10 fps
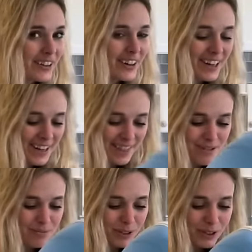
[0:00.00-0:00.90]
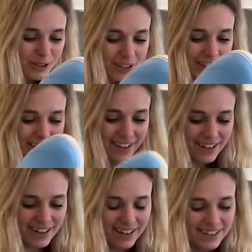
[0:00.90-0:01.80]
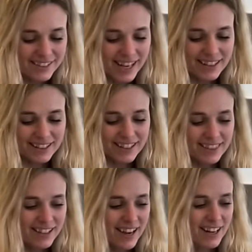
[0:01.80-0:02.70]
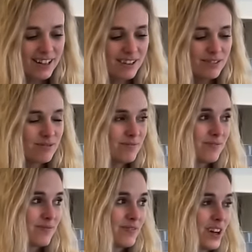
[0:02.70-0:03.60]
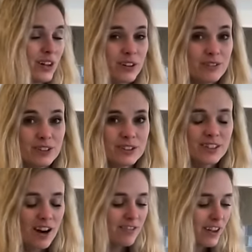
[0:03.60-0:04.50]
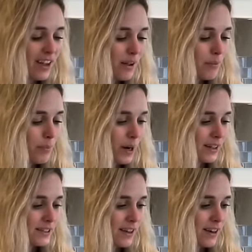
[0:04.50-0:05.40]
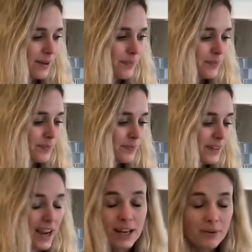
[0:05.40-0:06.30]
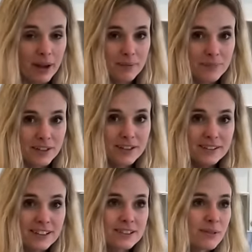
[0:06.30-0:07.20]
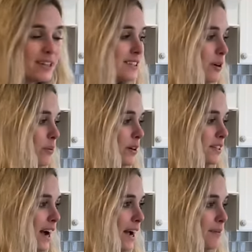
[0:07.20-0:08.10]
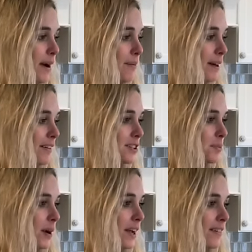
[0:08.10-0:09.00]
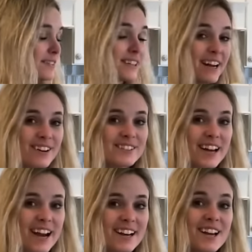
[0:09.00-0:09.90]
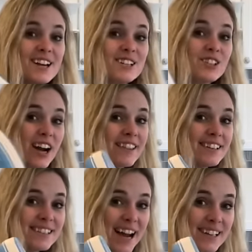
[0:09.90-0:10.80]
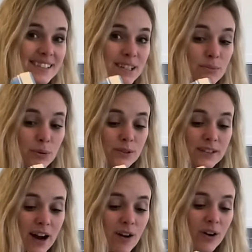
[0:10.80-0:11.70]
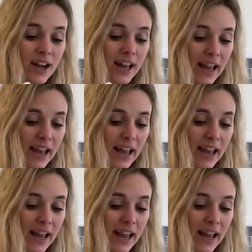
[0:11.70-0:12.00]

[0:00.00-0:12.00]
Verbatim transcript: in the blue because uh, I like the kind of colorful stuff. But um, anyway, let's waste no more time on my lunch break. Let's get outside, try these HISEA boots out,